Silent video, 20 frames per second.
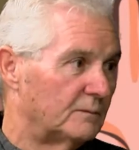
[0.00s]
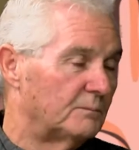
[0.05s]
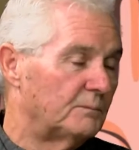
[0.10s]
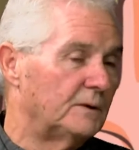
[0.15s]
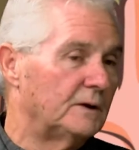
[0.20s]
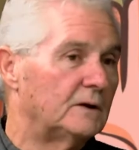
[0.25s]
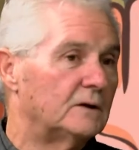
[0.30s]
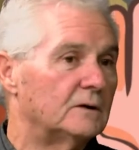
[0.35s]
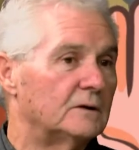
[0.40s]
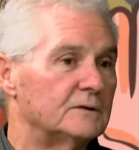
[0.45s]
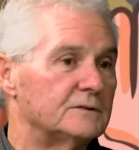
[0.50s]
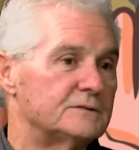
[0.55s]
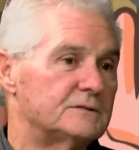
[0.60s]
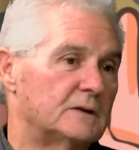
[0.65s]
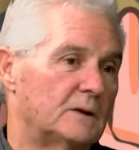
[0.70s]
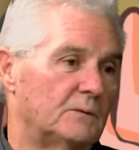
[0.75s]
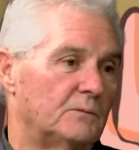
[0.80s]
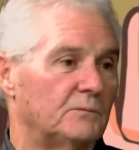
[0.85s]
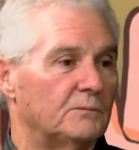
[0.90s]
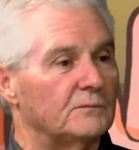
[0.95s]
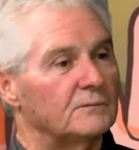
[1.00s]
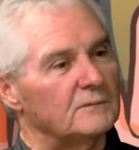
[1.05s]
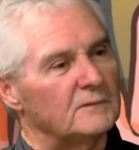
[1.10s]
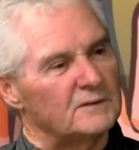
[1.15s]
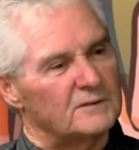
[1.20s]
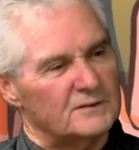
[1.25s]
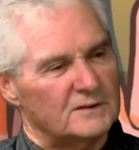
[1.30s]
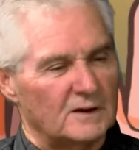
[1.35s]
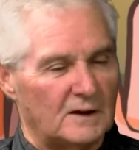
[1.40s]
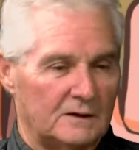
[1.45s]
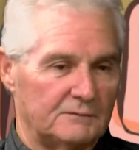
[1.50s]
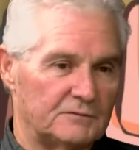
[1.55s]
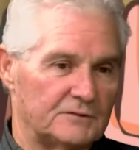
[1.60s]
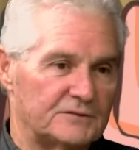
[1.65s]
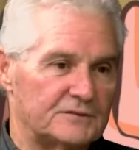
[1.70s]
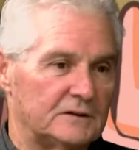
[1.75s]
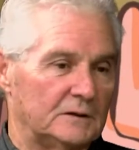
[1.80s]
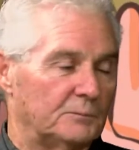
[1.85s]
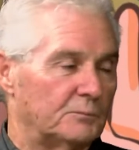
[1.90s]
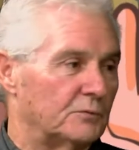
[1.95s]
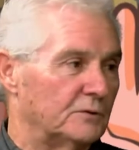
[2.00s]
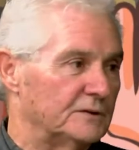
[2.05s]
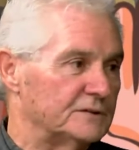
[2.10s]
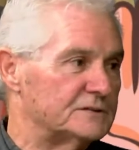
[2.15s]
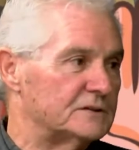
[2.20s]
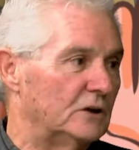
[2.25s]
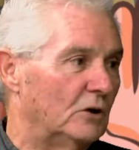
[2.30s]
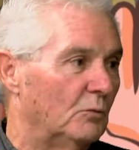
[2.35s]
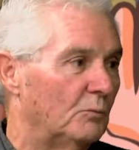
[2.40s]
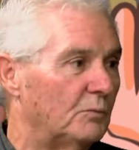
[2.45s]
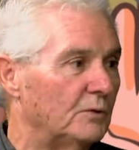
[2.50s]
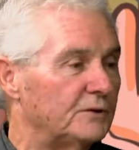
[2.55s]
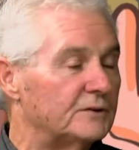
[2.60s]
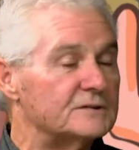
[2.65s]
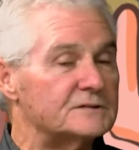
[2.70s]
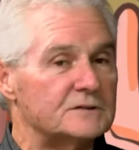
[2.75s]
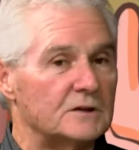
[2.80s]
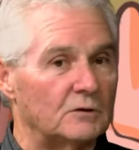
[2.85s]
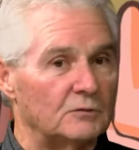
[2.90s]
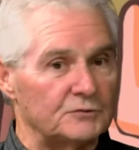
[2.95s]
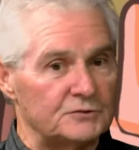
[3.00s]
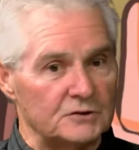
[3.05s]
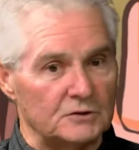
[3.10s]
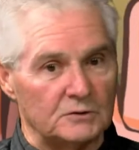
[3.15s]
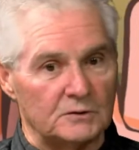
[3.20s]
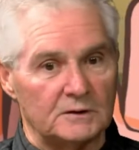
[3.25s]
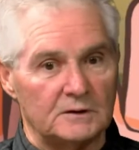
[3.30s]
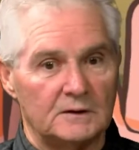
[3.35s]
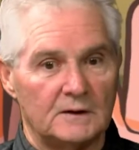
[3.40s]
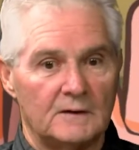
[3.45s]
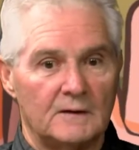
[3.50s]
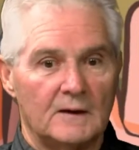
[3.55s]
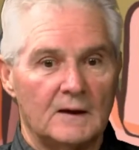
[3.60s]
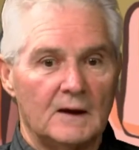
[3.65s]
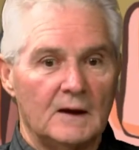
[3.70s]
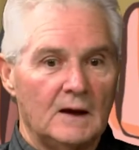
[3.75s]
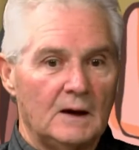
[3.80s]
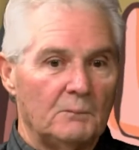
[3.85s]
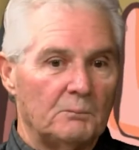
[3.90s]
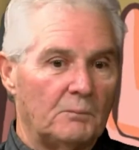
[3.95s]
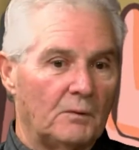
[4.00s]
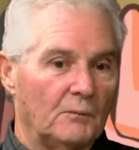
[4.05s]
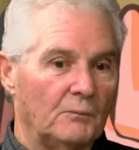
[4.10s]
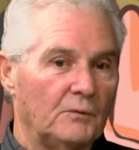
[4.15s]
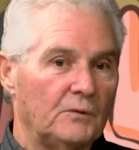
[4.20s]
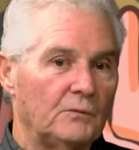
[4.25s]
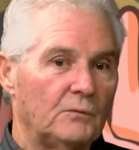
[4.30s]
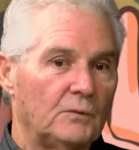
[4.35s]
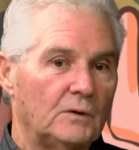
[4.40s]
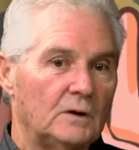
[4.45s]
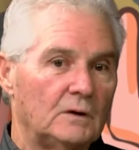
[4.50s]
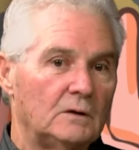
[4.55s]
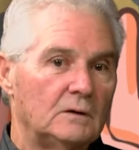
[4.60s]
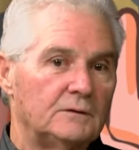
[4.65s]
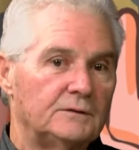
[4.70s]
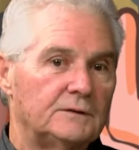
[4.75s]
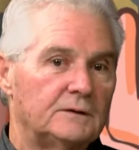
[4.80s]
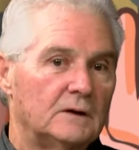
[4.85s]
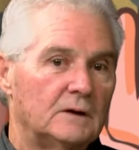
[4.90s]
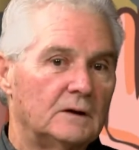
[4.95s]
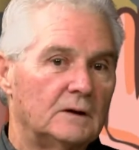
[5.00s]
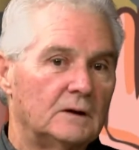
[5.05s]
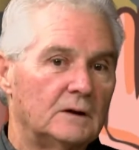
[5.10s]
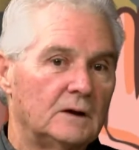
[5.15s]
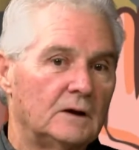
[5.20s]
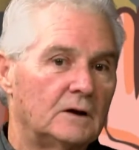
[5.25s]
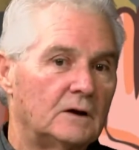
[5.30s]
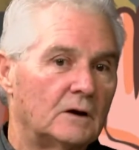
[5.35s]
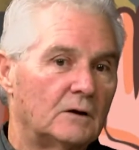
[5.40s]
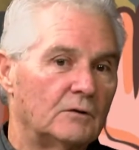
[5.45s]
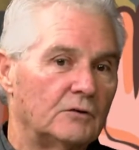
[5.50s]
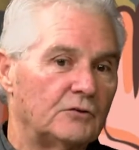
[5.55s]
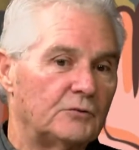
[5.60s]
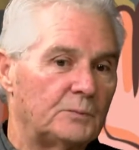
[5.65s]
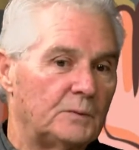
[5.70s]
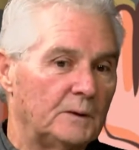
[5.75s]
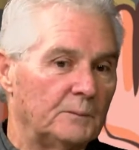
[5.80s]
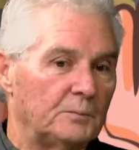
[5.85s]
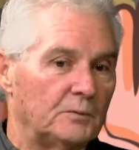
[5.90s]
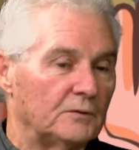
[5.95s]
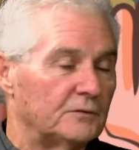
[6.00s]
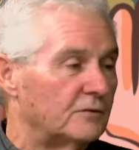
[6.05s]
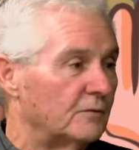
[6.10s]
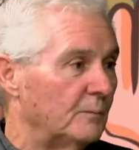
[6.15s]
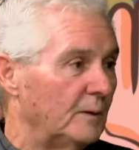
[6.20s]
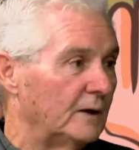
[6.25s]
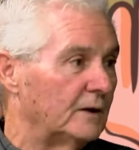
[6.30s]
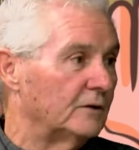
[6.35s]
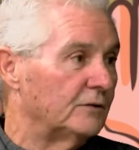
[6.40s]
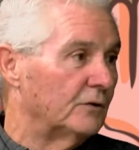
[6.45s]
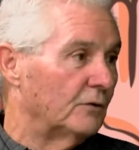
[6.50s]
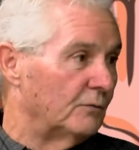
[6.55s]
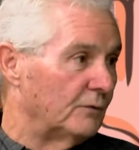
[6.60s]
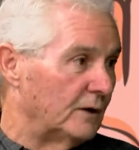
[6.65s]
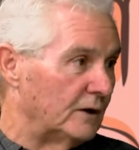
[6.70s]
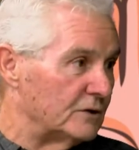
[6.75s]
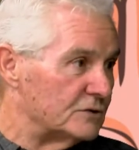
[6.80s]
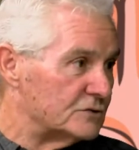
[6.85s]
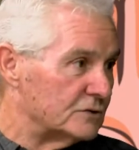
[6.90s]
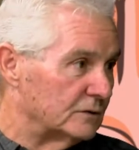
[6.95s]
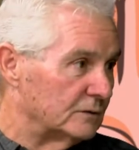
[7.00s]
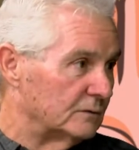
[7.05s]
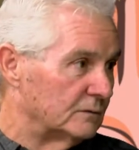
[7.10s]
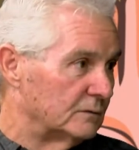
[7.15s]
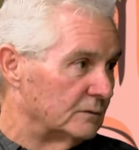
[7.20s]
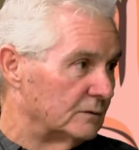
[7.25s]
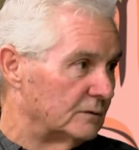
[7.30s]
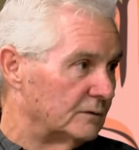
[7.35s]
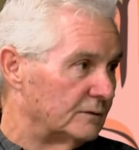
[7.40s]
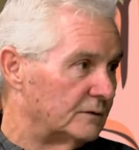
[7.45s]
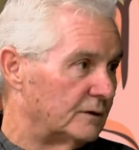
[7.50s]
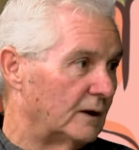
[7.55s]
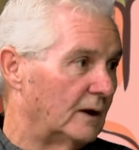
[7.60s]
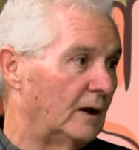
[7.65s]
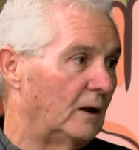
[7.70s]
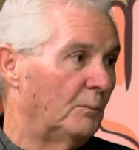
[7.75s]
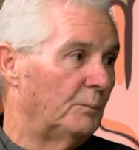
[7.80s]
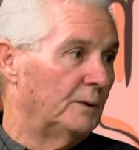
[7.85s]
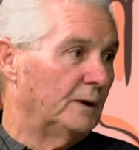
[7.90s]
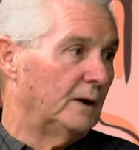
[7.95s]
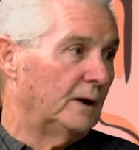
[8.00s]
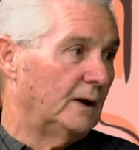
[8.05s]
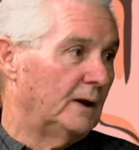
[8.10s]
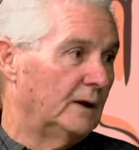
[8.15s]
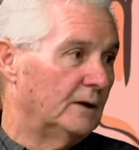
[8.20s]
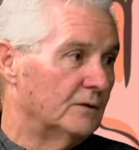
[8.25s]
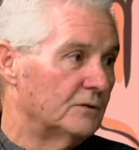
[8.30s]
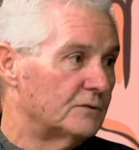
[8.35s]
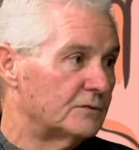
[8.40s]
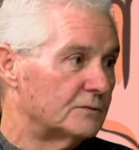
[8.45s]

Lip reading: Because it's kind of a slippery slope. We just don't do it. But we will encourage people to make a donation to Helping Hands.